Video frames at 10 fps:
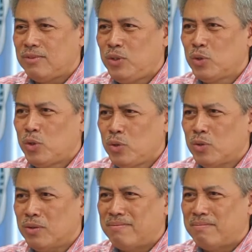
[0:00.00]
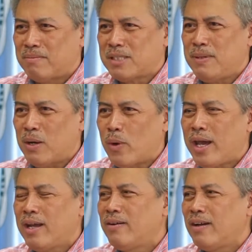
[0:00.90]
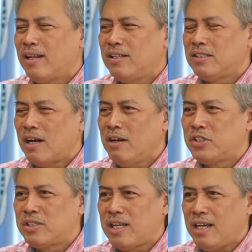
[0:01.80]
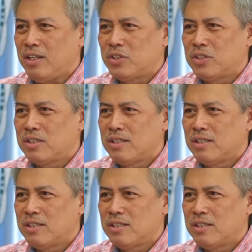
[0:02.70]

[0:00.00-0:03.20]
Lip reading: you too must be aware at this early stage